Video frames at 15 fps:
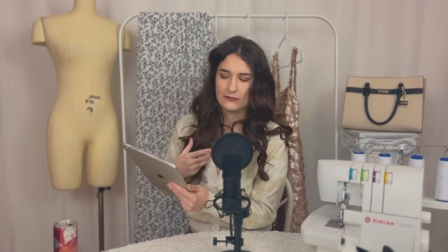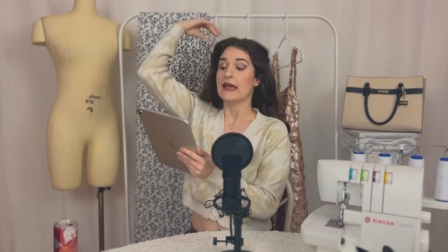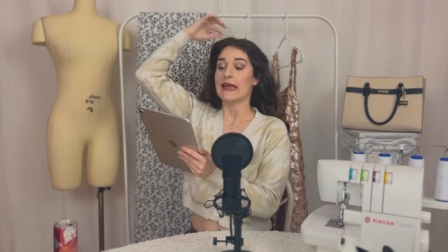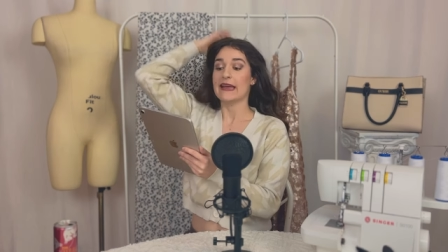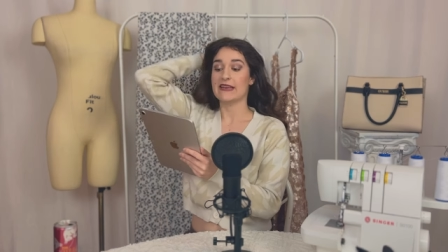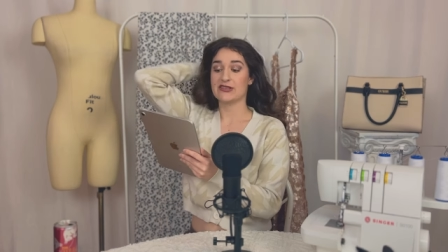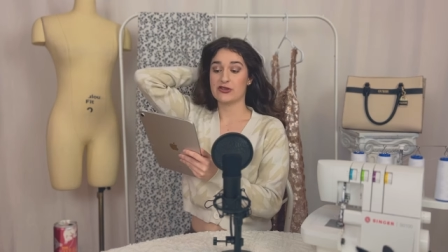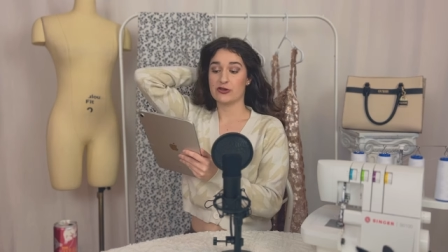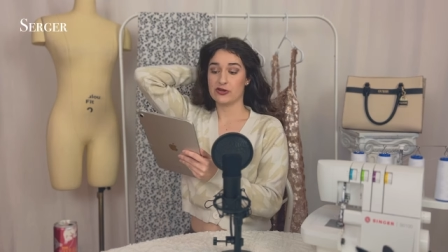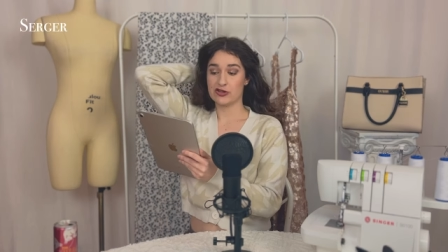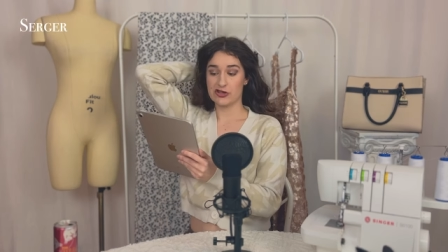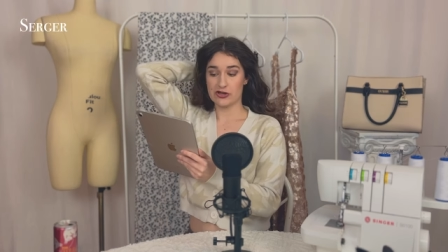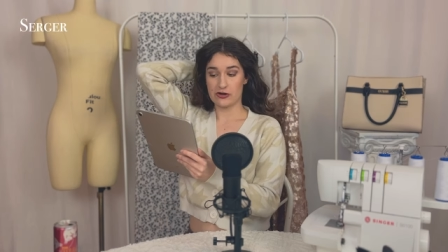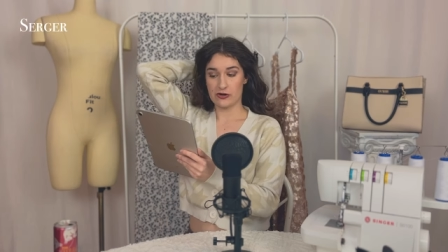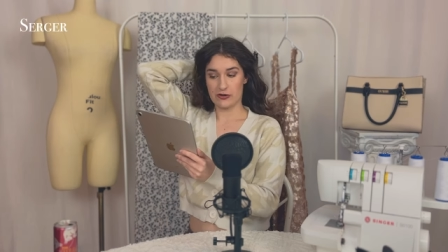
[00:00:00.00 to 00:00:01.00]
A
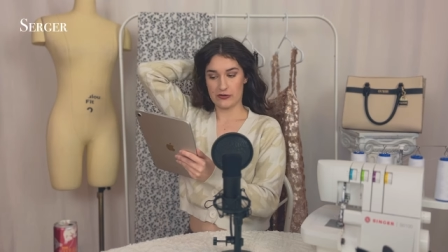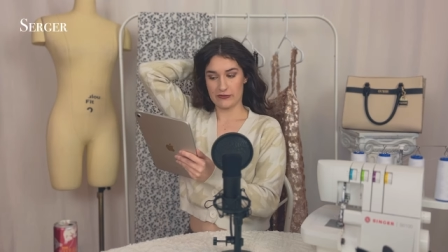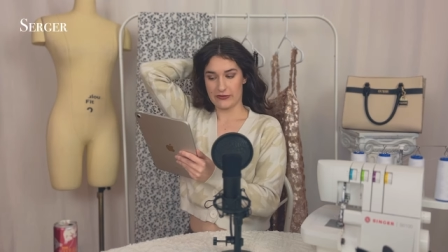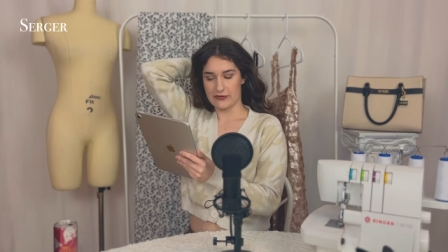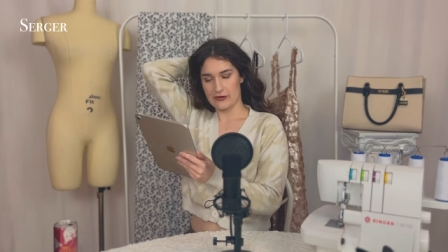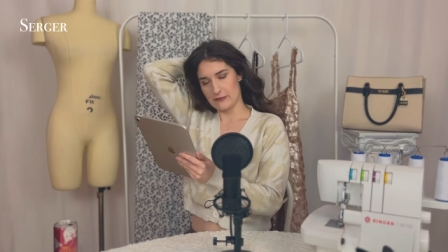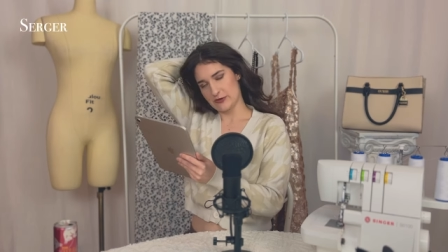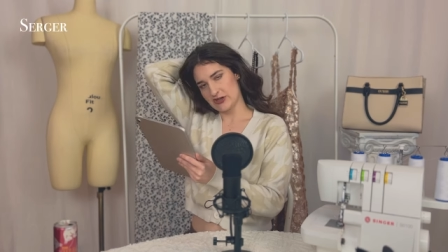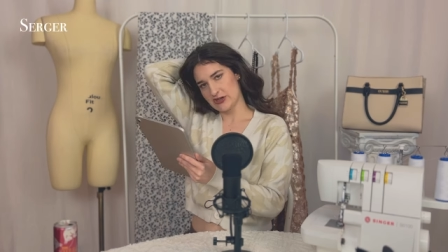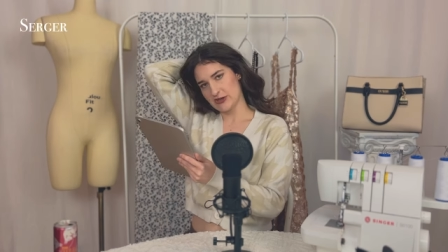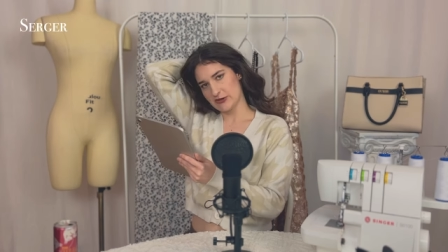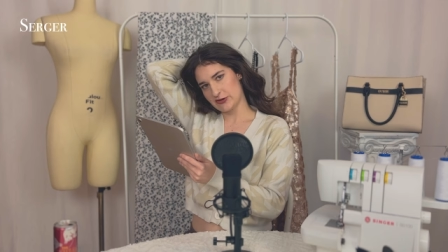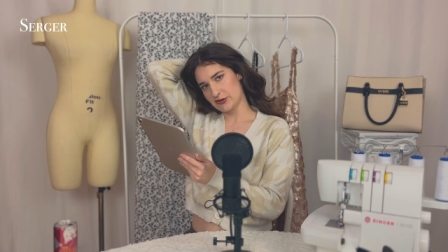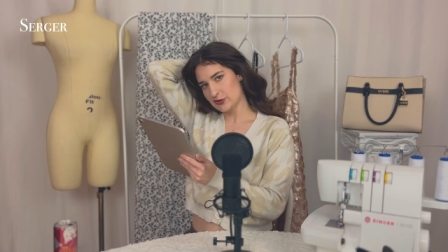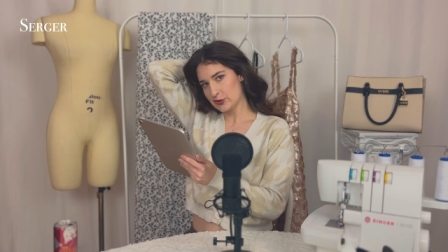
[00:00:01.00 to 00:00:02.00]
serger, the
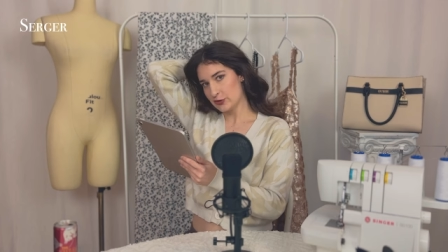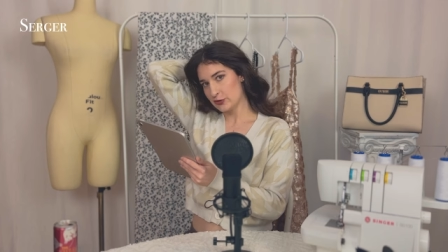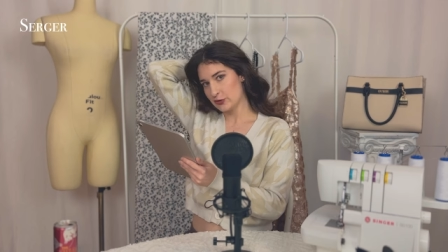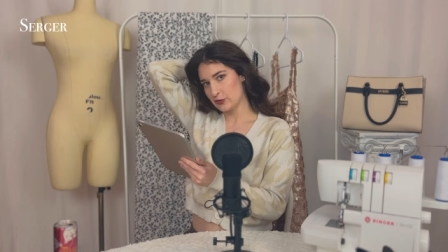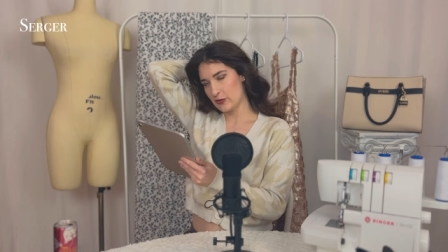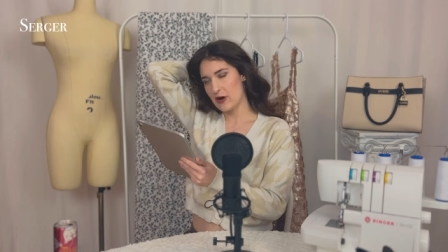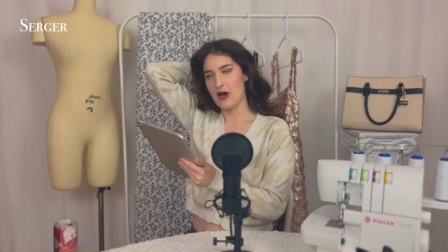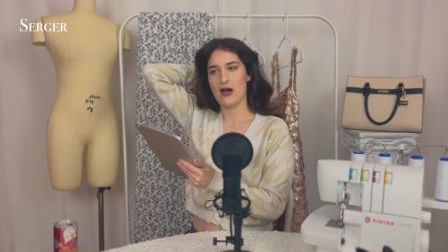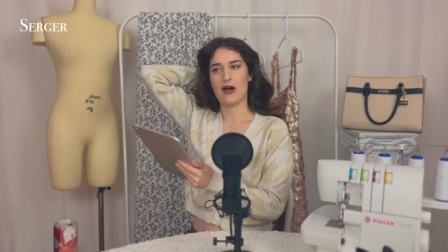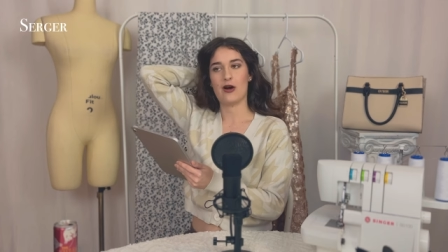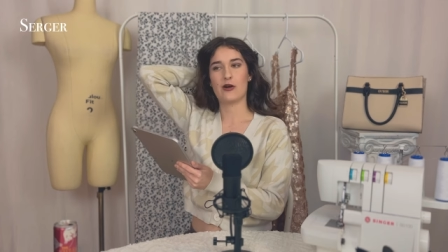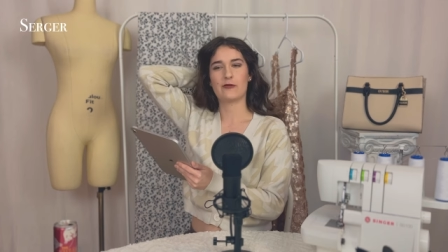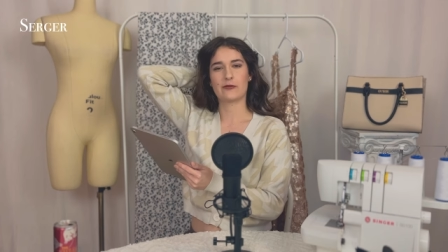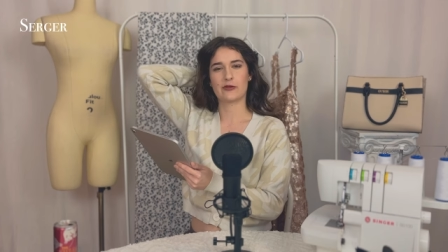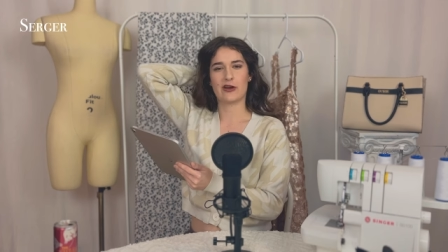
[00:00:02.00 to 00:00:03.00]
machine to
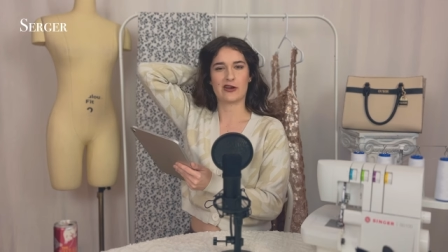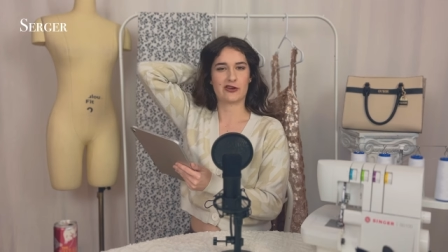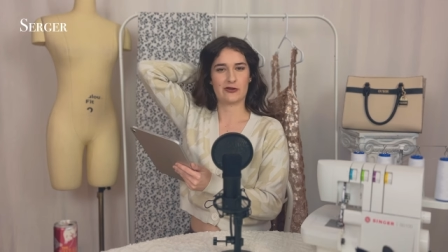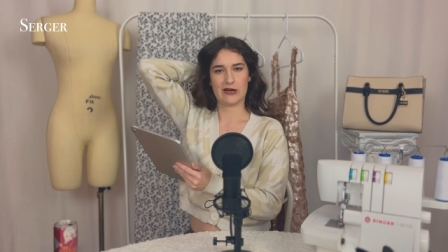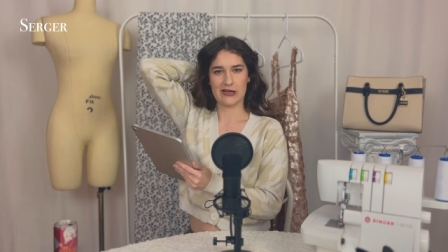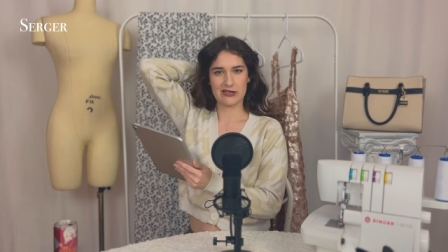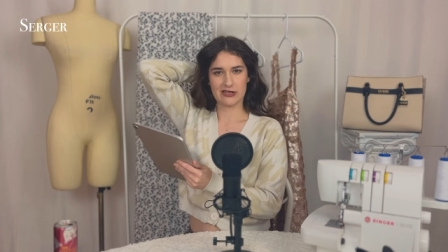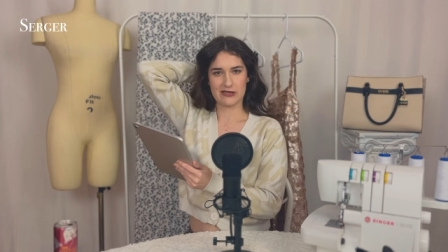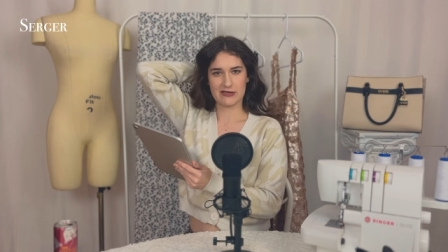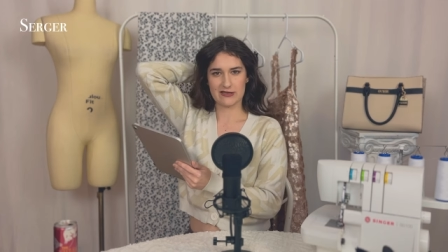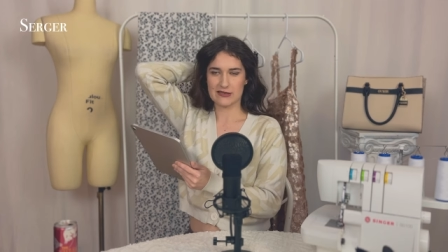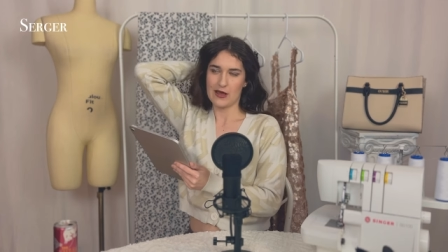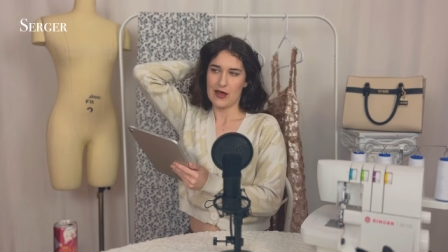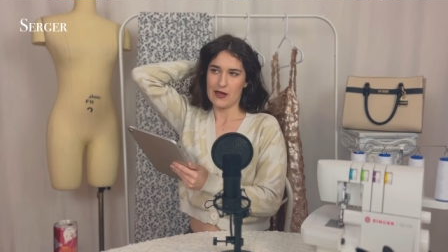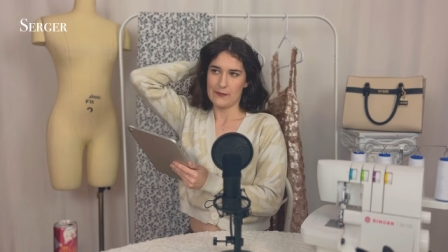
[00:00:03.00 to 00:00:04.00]
overlock your edges,